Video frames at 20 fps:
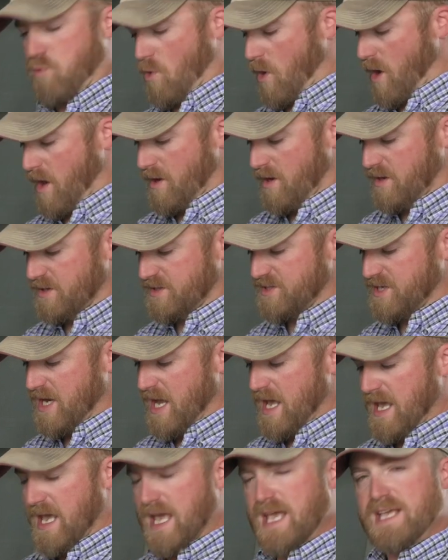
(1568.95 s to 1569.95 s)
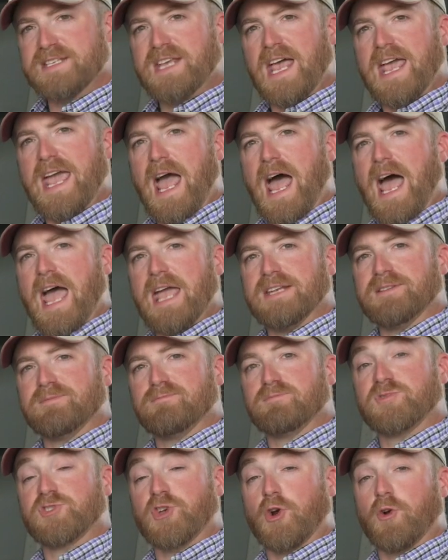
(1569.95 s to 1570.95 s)
products is I
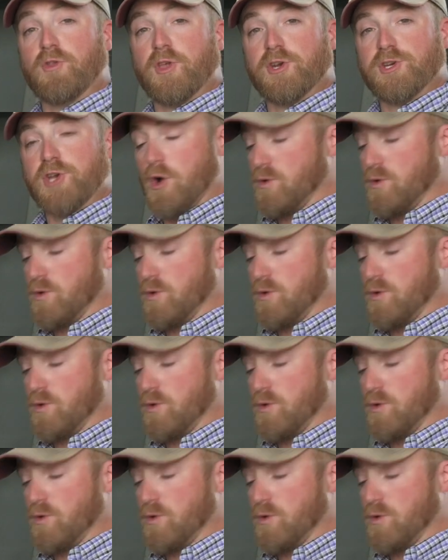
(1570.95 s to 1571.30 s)
turn